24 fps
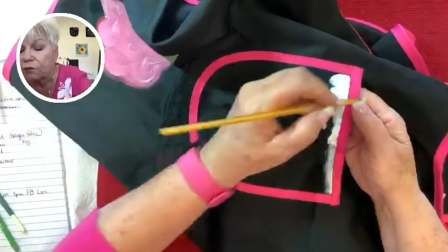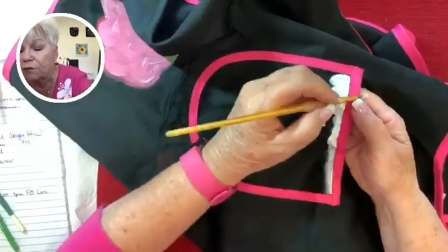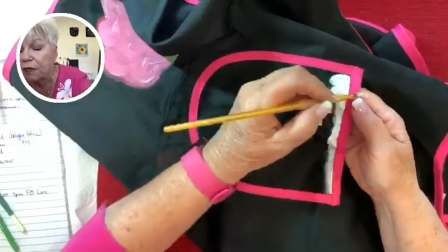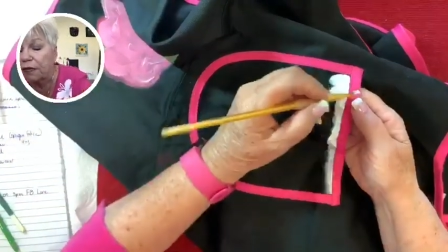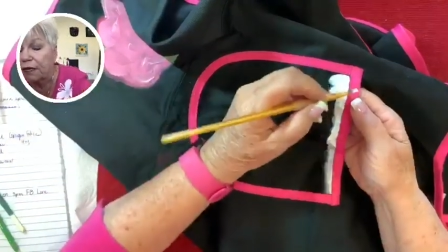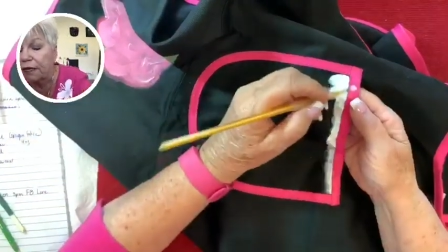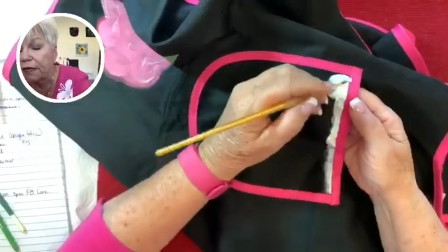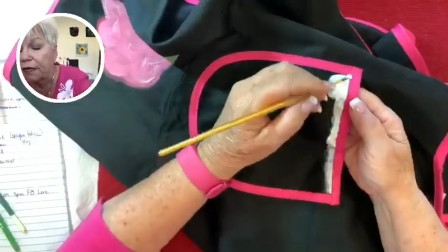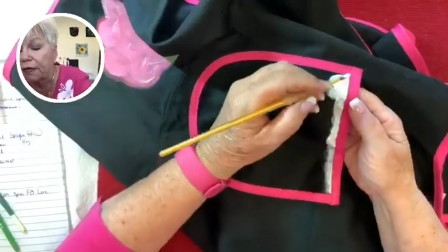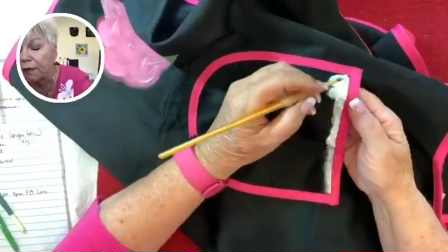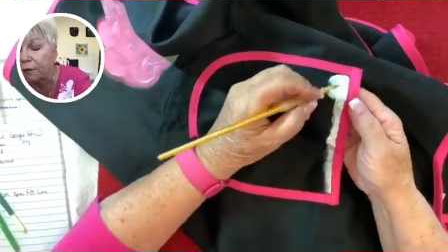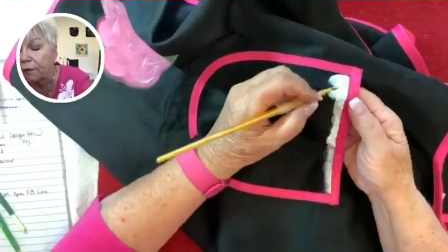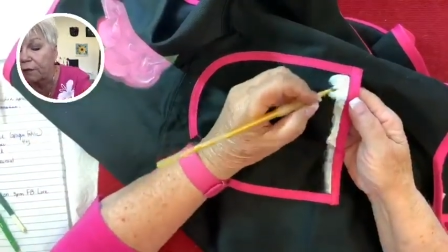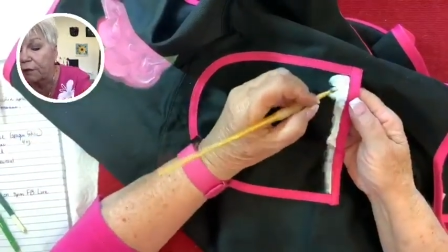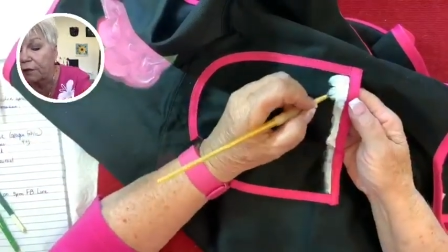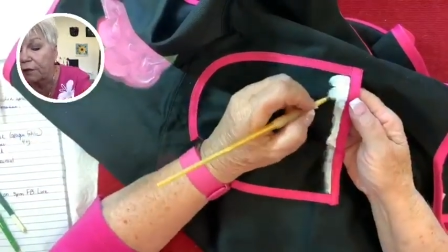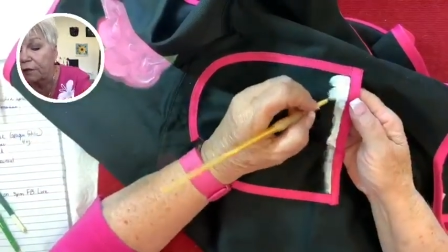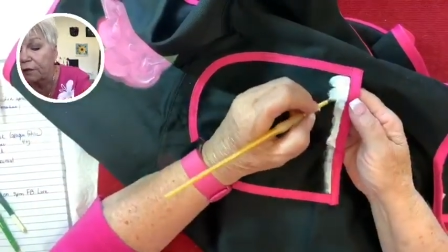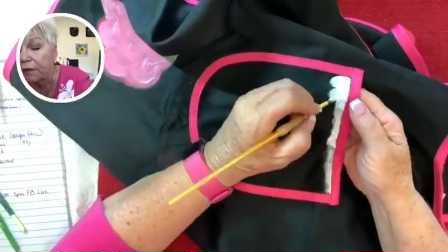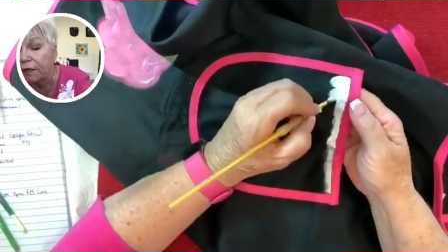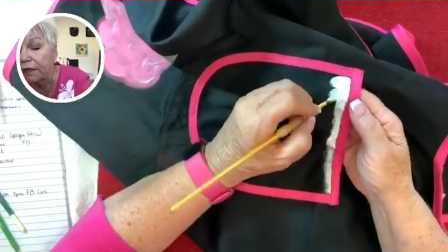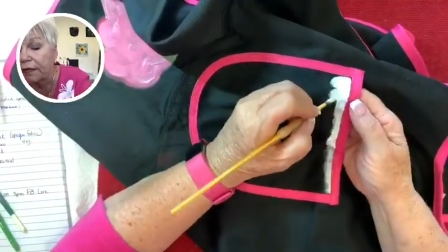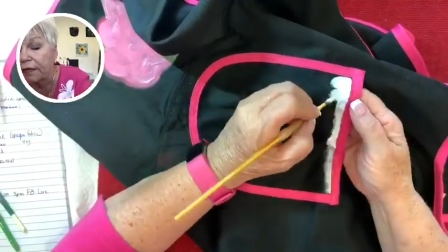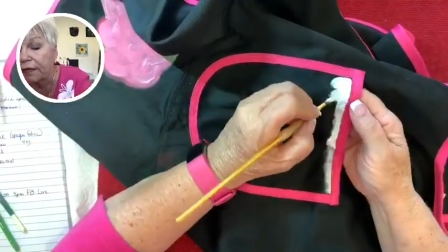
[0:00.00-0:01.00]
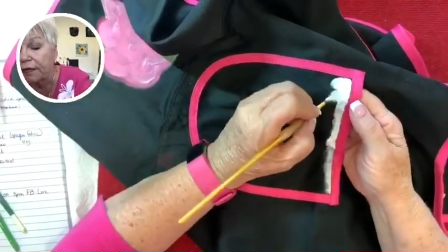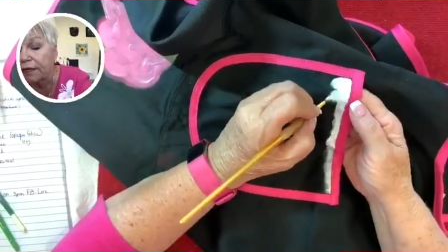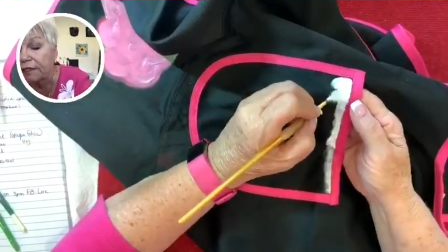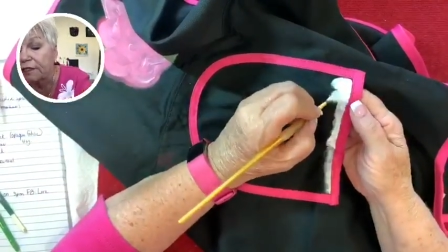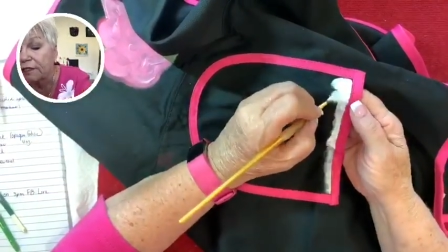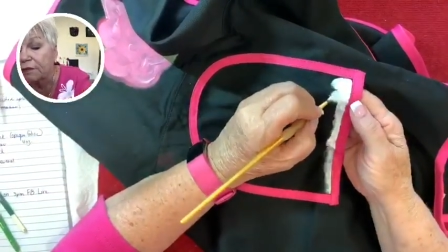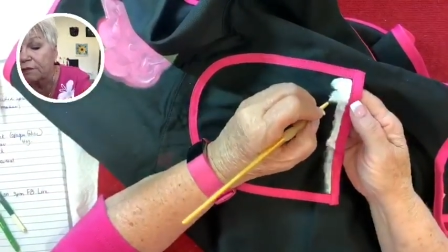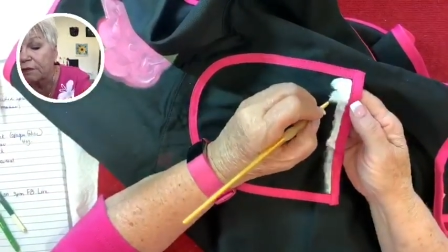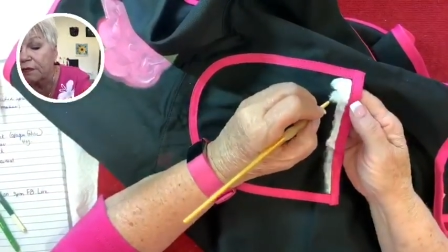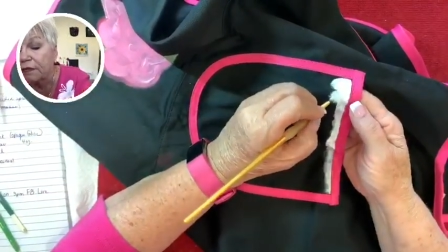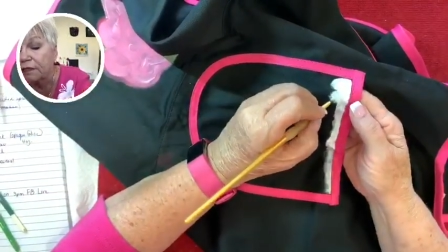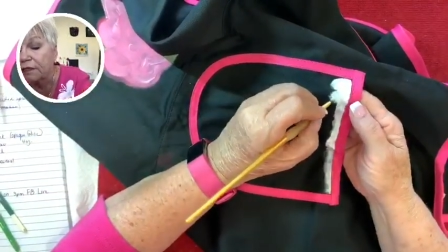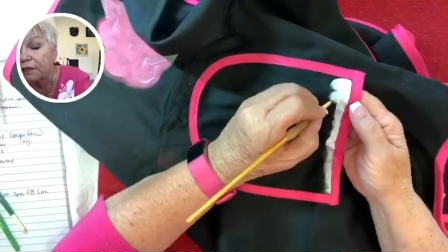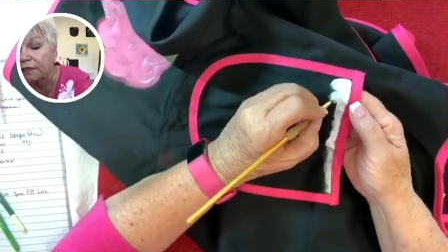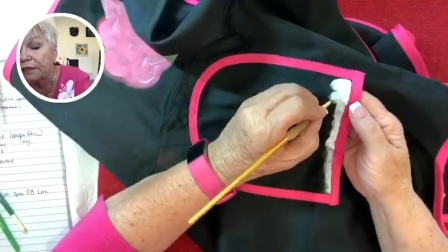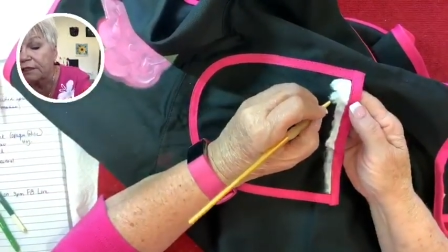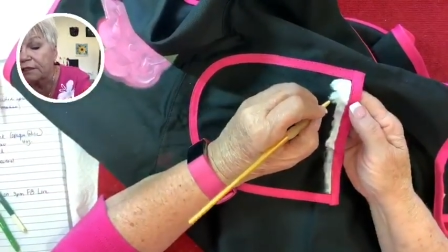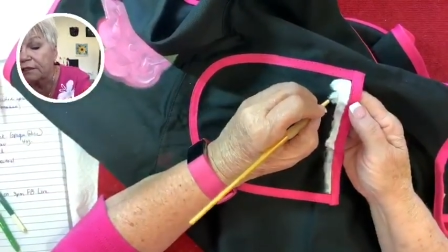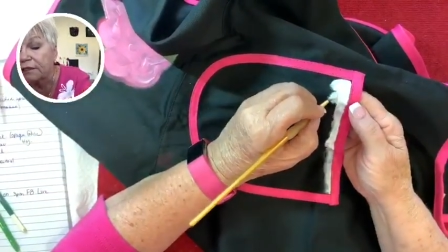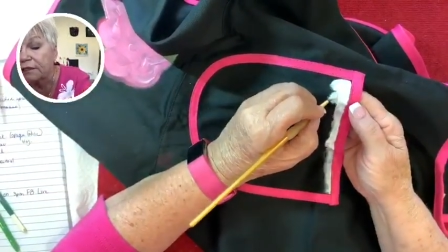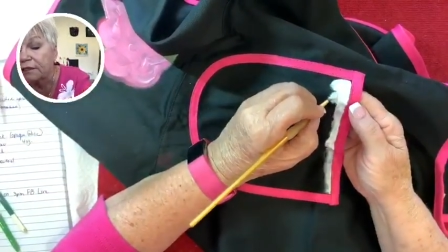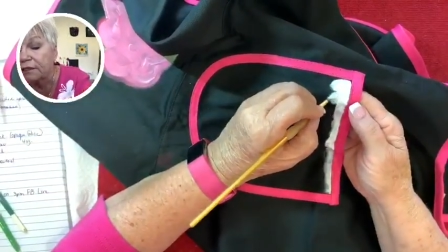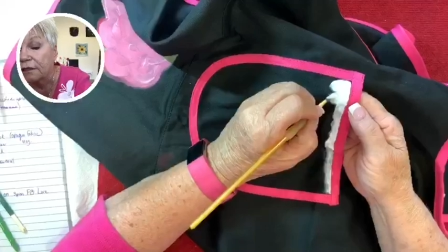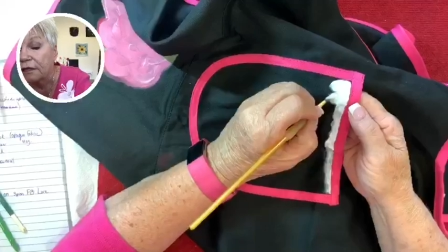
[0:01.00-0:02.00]
my apron that has my
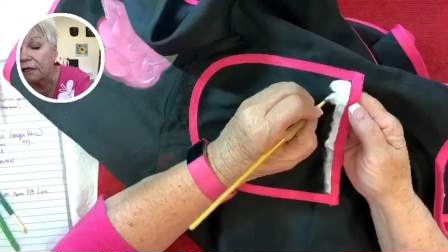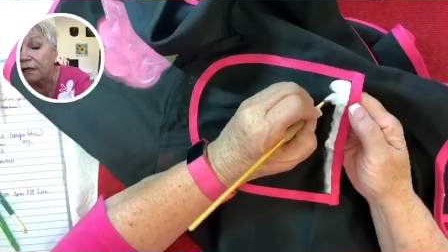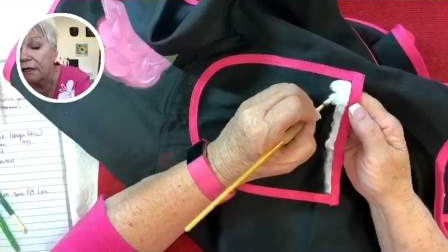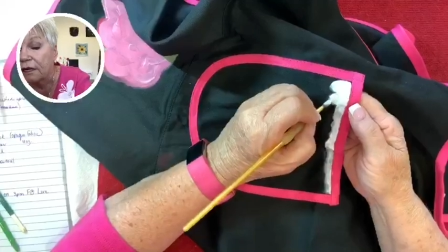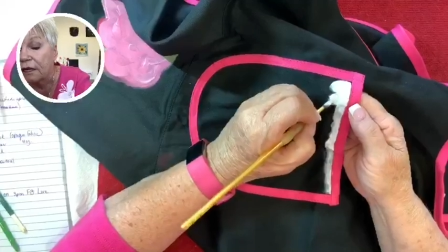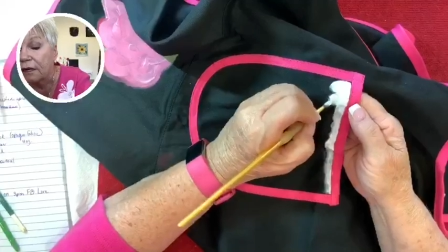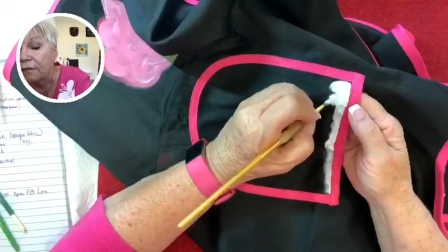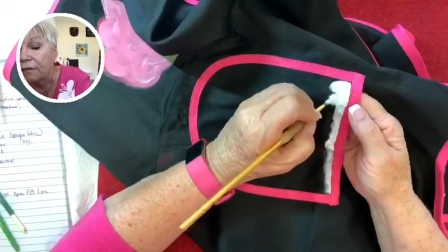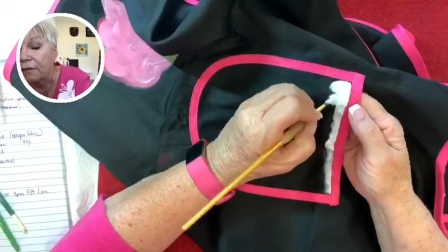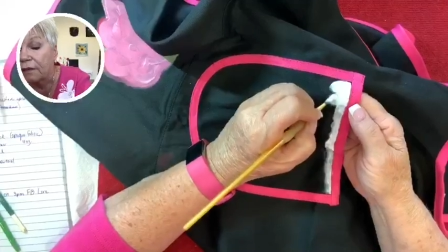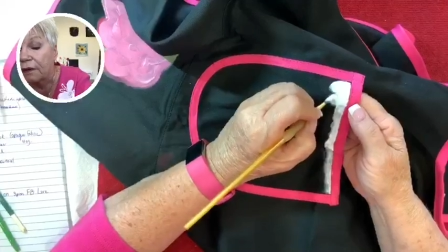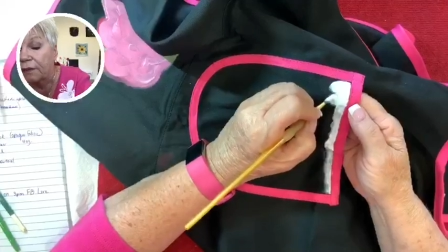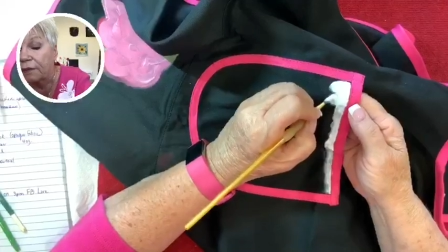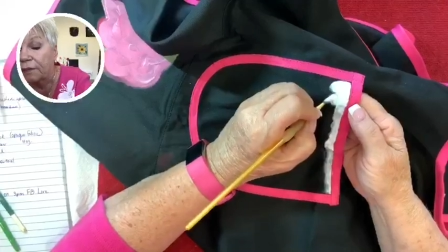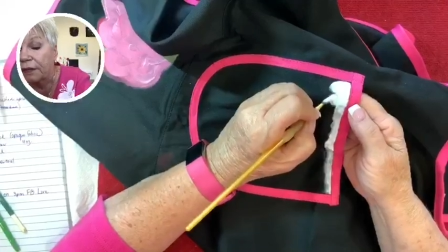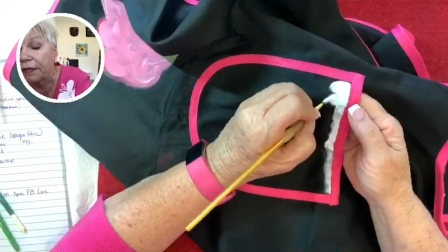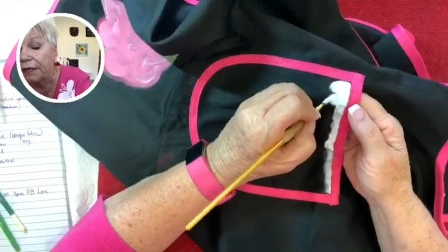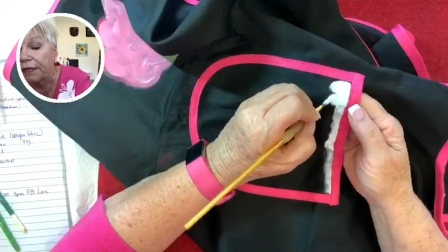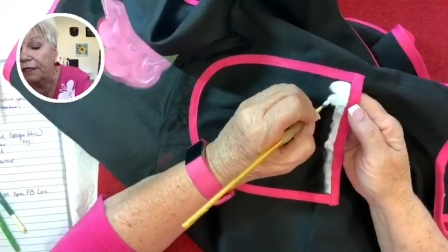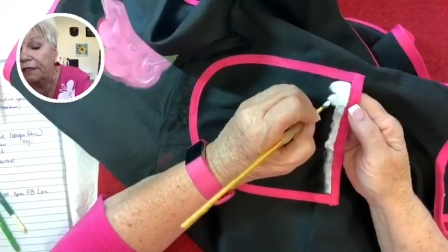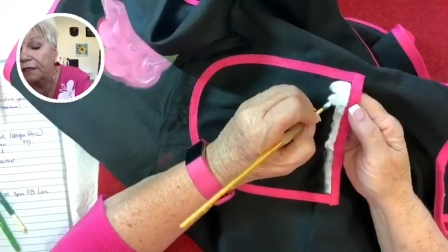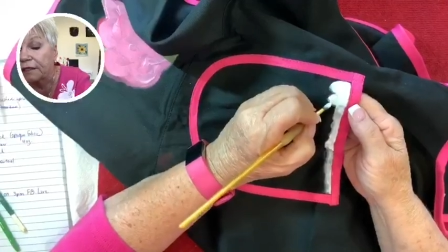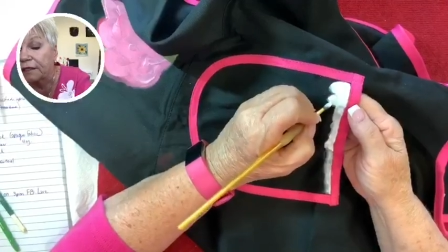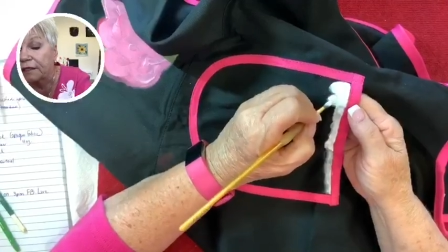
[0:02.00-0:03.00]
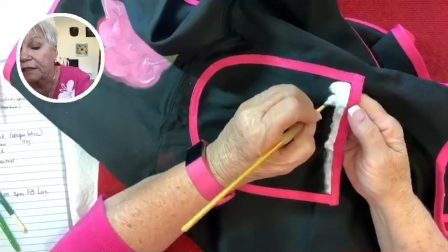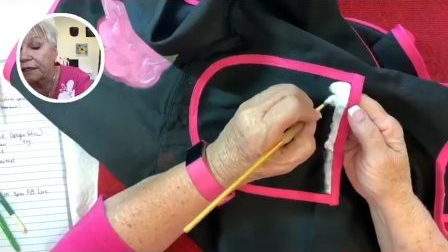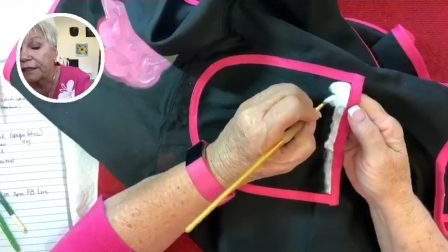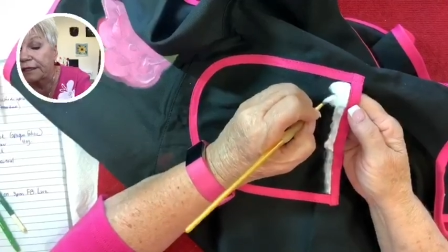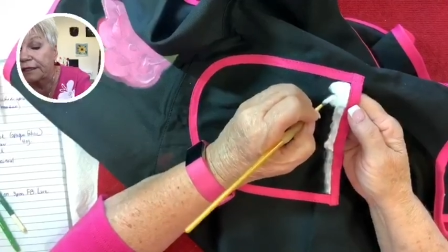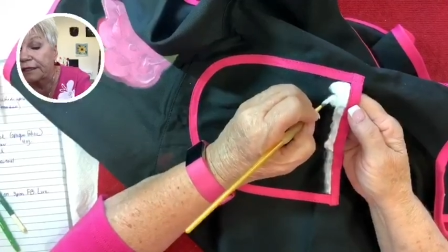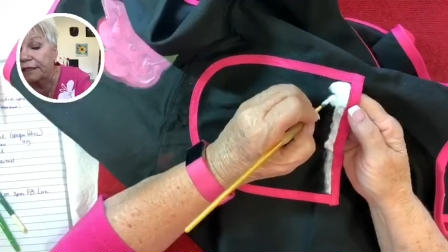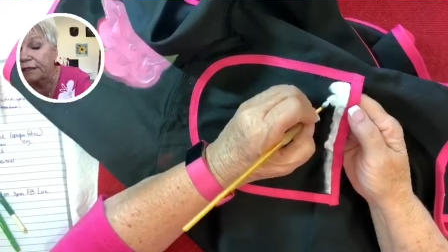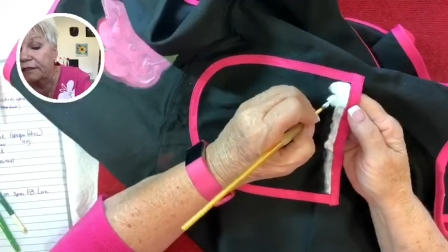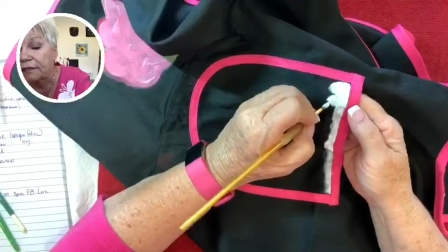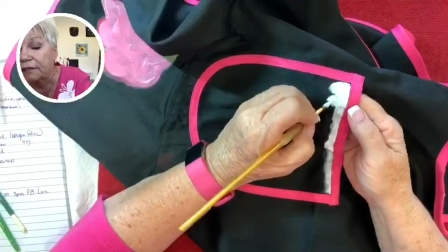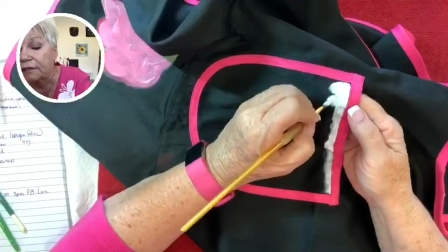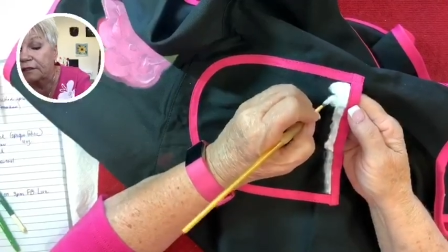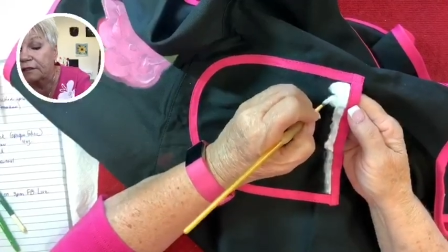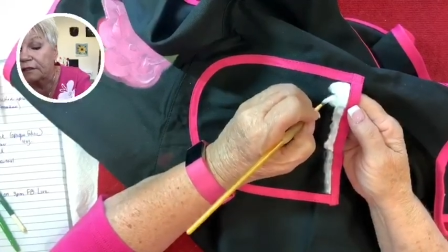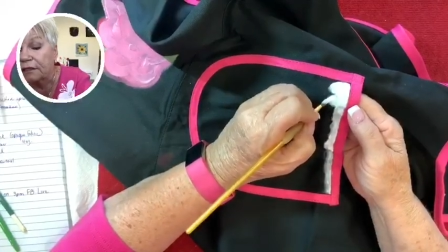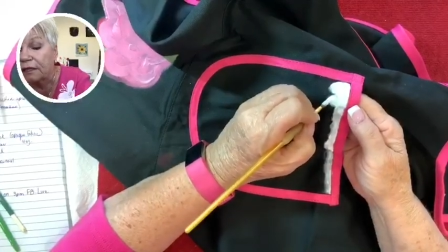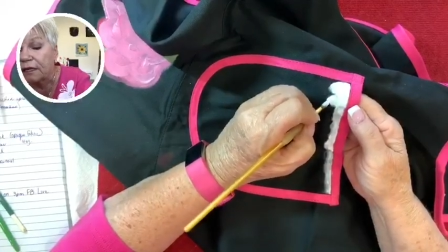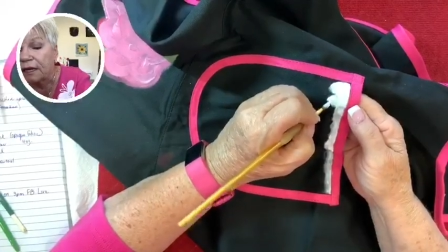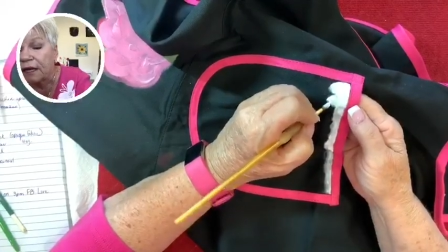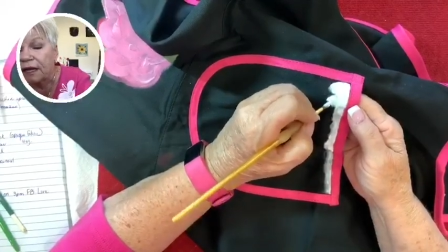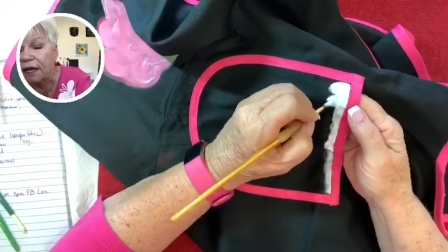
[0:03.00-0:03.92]
lace, my painted lace.